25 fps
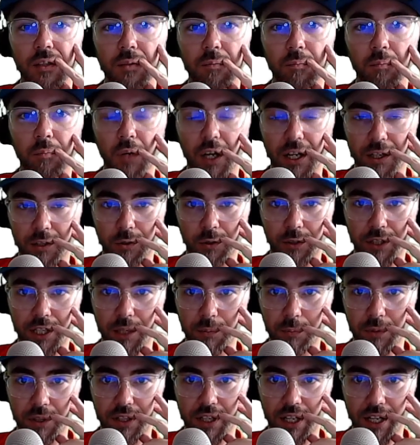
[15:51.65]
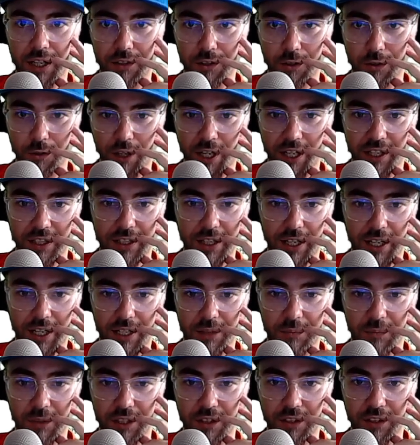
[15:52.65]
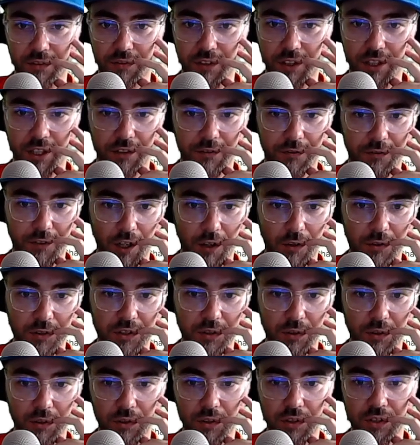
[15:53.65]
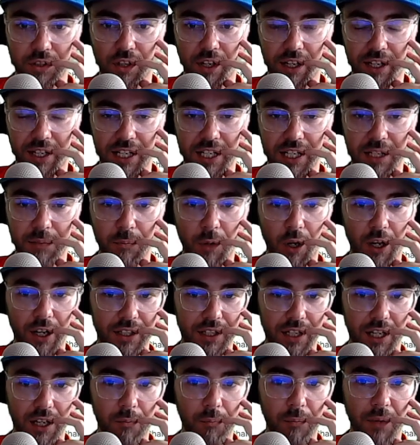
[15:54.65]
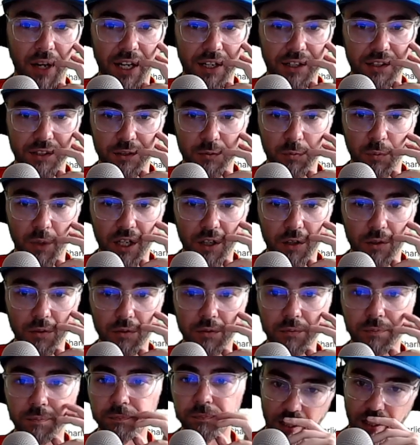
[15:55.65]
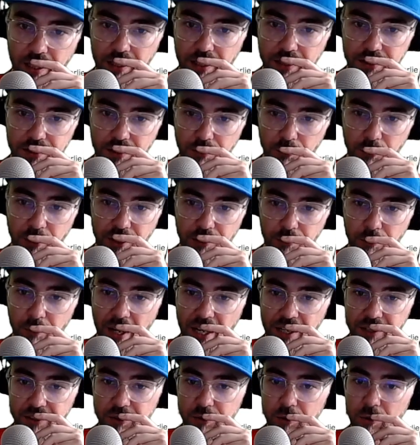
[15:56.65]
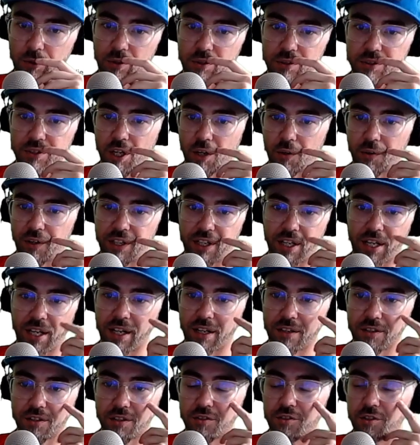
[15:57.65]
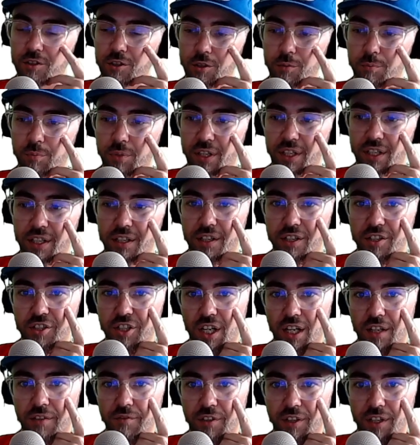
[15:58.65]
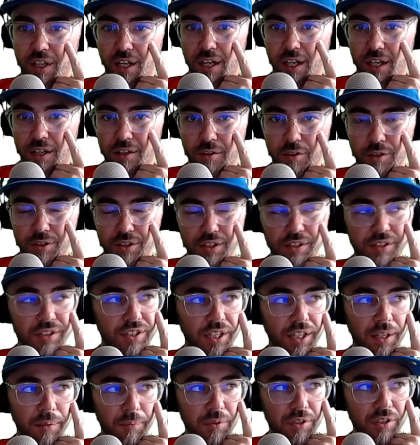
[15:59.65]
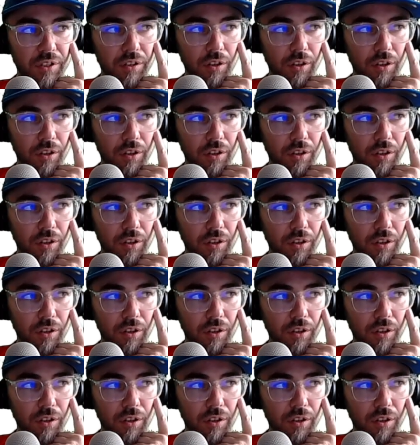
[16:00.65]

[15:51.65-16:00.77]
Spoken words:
Michael Hibbard had a great game in the VFL, so it looks like he might come back as well. And with Max Gawn going out, do you bring in a JVR? Because it seems